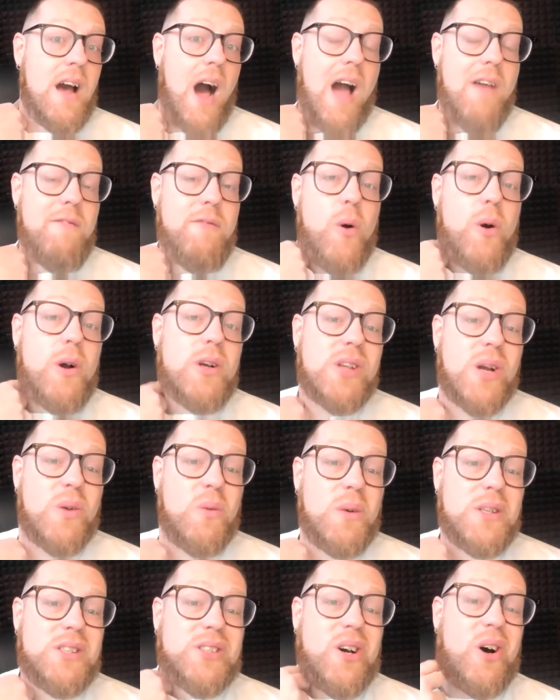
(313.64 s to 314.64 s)
I focus on
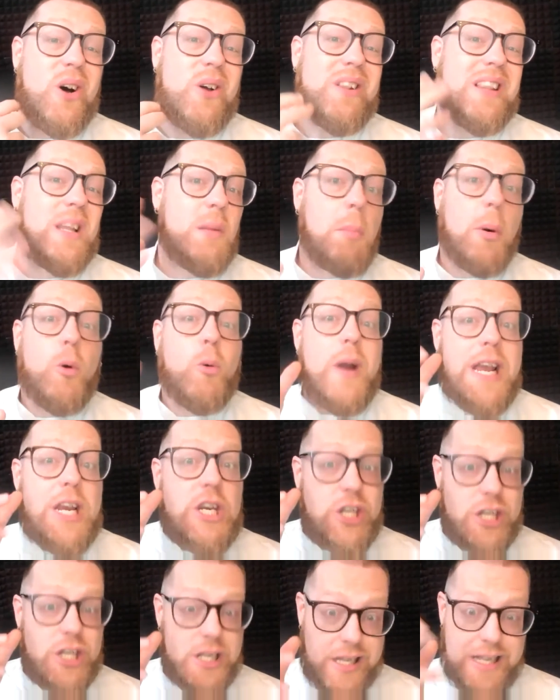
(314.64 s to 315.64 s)
what's called
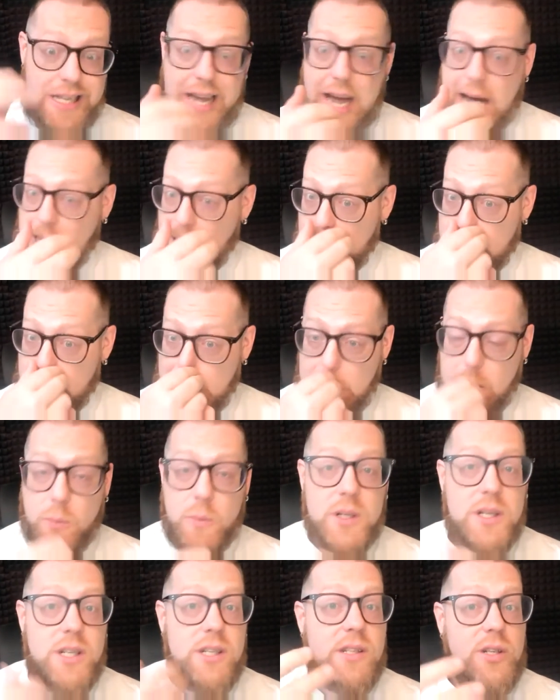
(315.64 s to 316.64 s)
liberation theology,
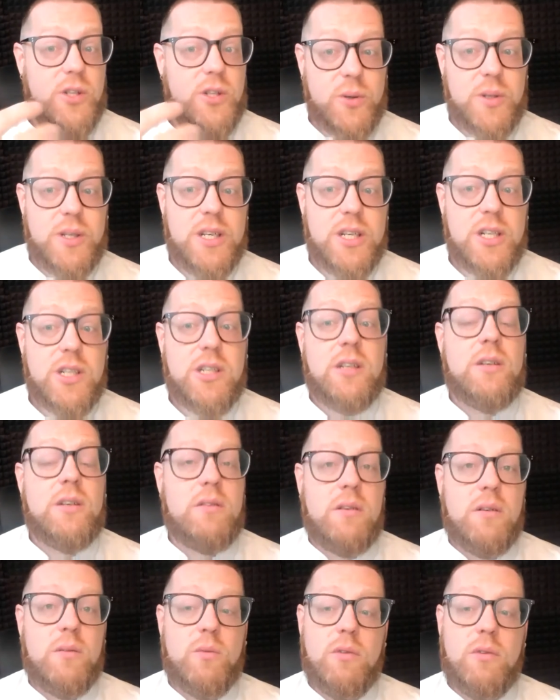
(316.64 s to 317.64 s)
which is the
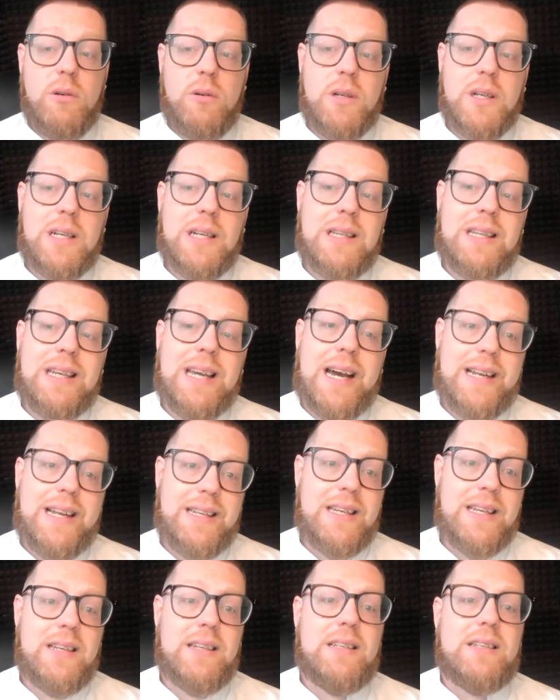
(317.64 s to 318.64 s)
tradition rooted in the
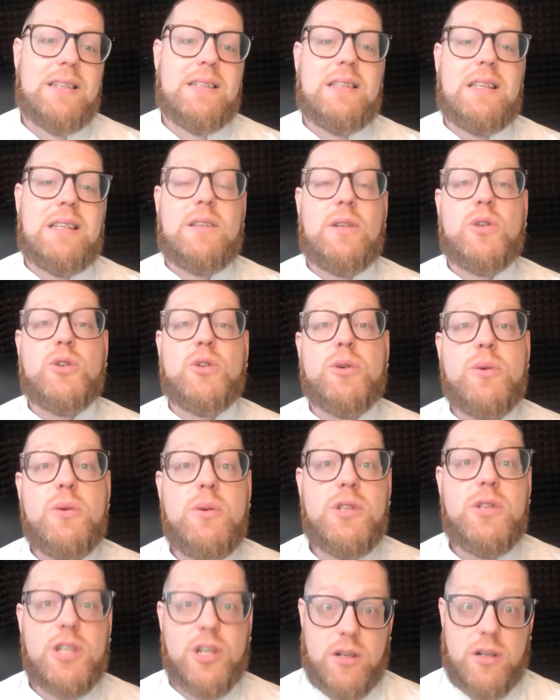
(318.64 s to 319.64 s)
ideas that the
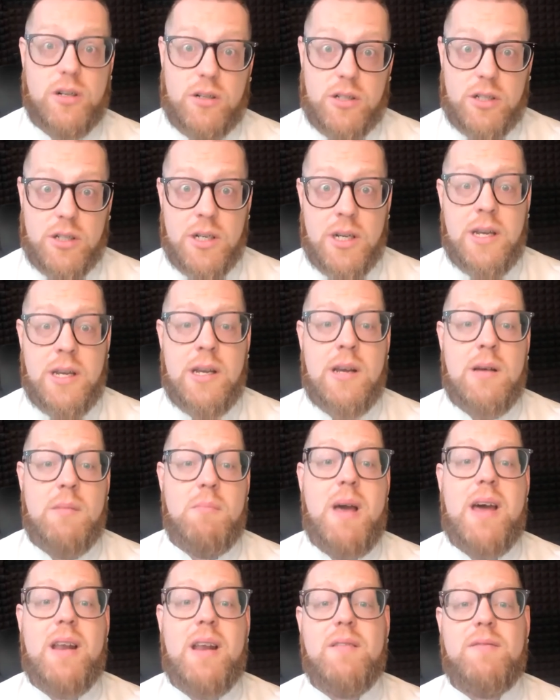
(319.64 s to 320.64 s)
true church
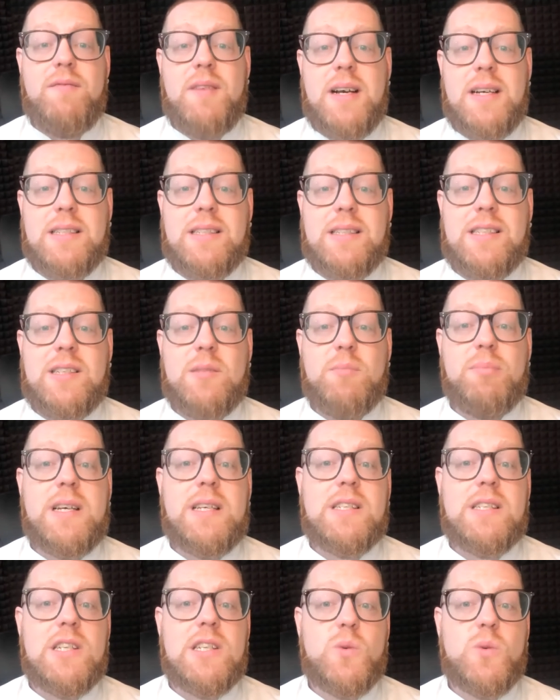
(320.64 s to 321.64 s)
manifests in
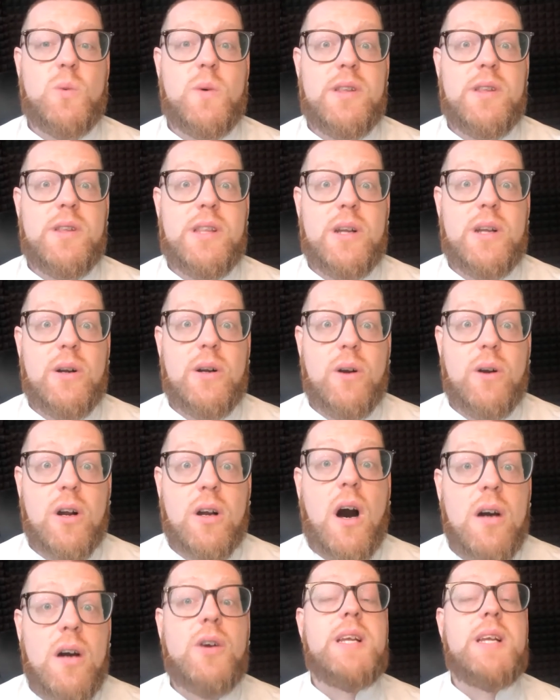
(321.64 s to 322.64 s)
places where there are
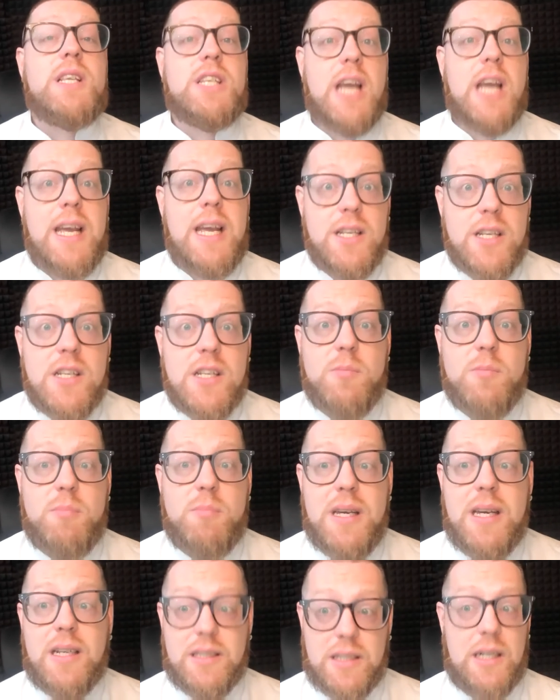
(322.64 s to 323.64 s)
concrete changes
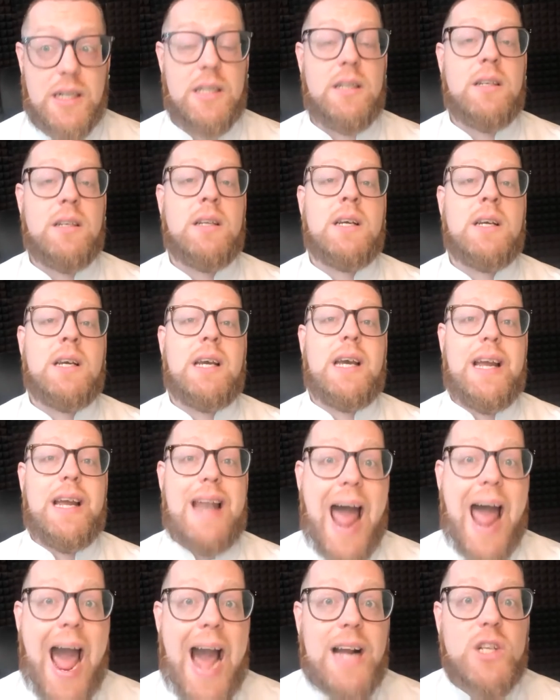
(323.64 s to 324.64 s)
being done and
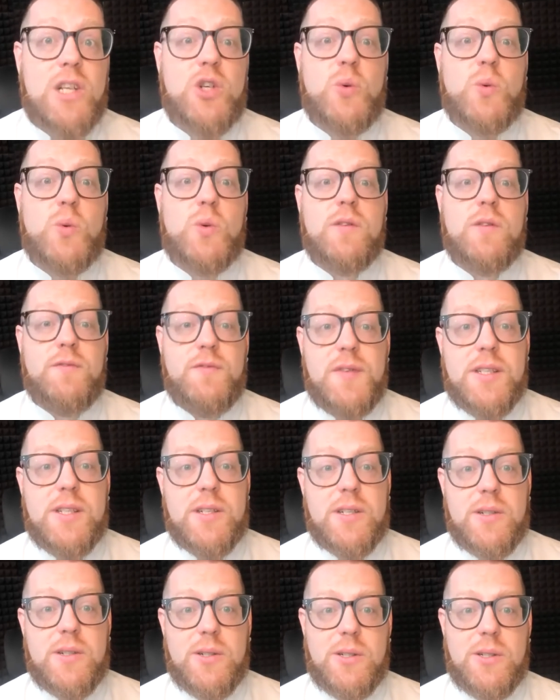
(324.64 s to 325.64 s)
actual
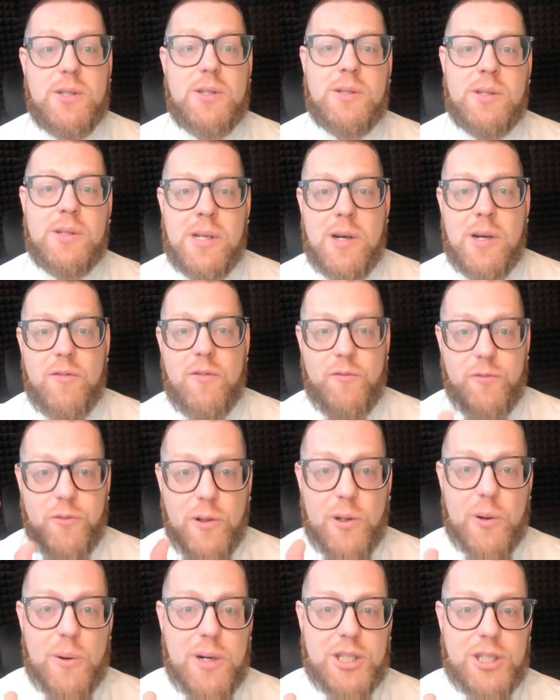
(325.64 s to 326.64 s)
physical
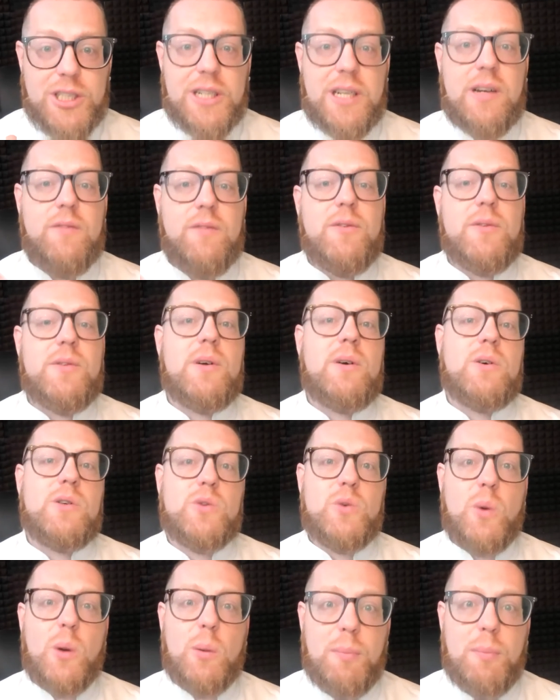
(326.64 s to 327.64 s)
flourishing for
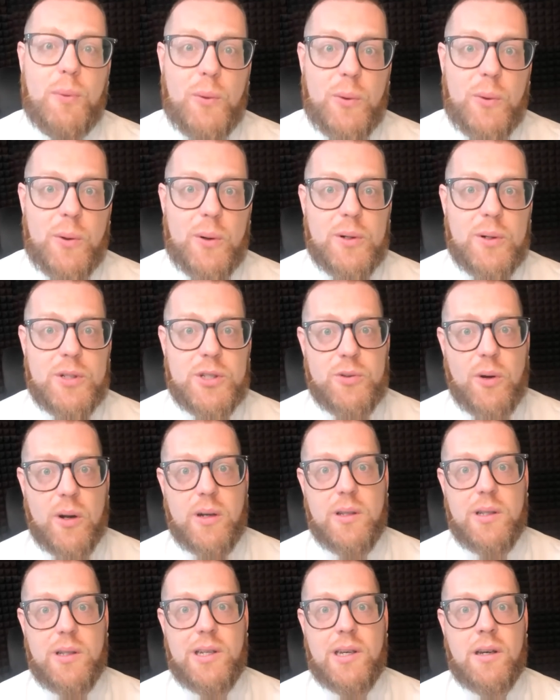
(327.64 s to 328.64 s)
those who are poor,
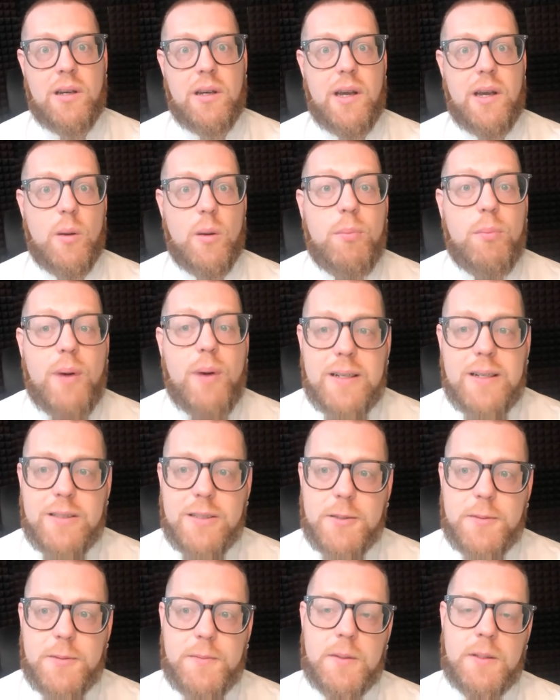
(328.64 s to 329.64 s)
struggling, and
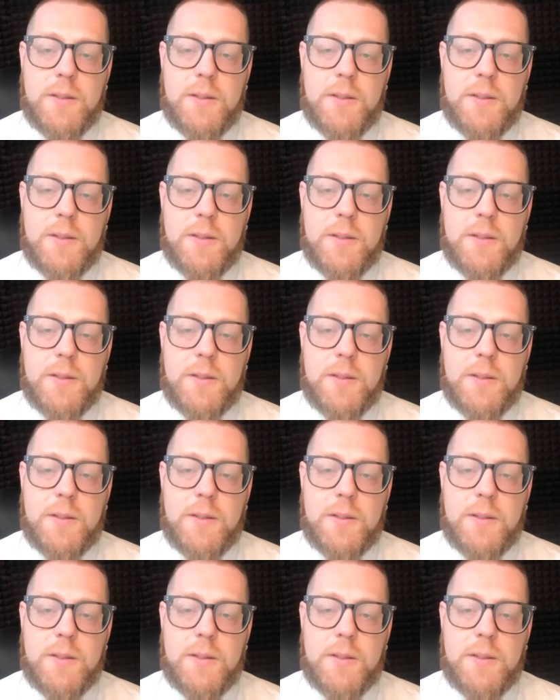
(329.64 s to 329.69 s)
oppressed.